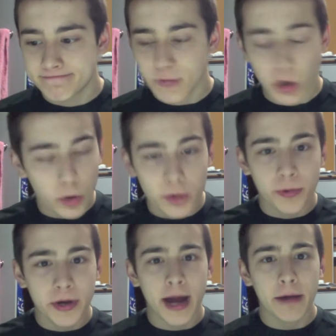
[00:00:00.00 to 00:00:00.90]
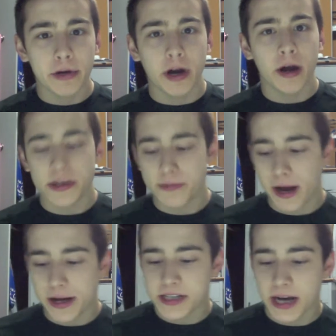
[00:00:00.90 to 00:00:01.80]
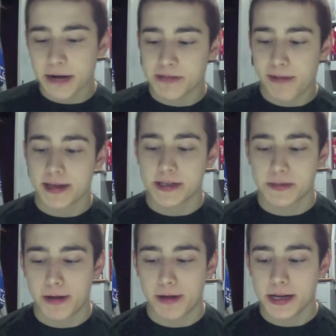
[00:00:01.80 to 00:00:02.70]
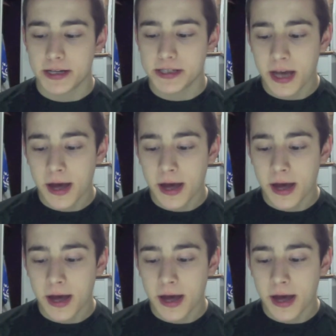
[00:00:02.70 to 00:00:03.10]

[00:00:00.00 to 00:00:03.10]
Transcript: hold in pretty high regard, to be honest, and I respect his opinions,